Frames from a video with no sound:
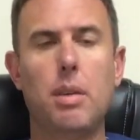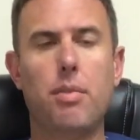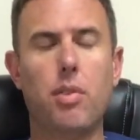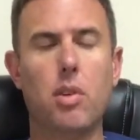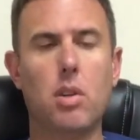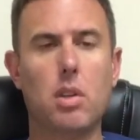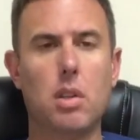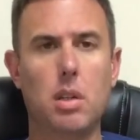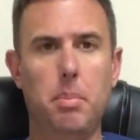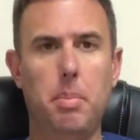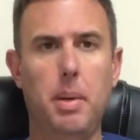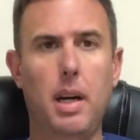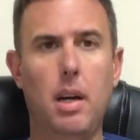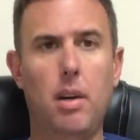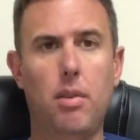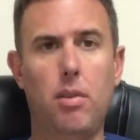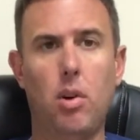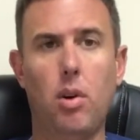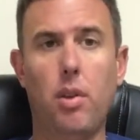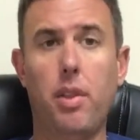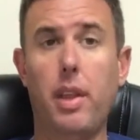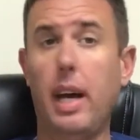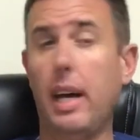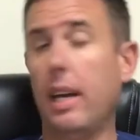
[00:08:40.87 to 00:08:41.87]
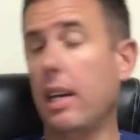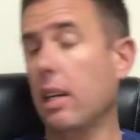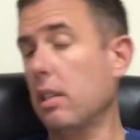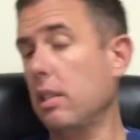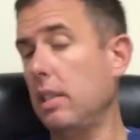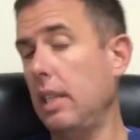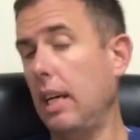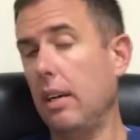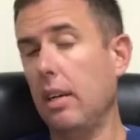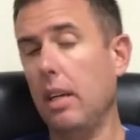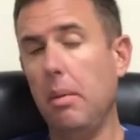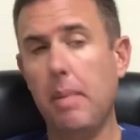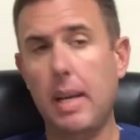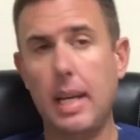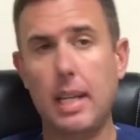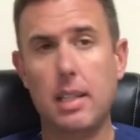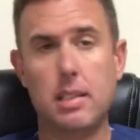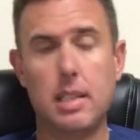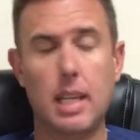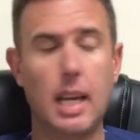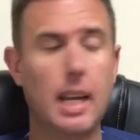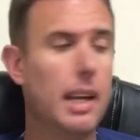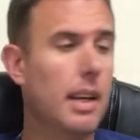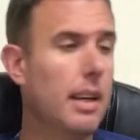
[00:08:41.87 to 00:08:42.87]
for a good pair of orthotics. Now, he may
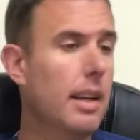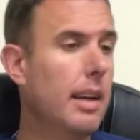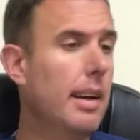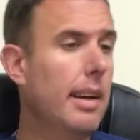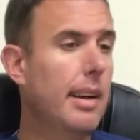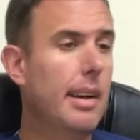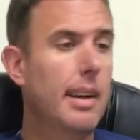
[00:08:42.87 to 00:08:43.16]
say,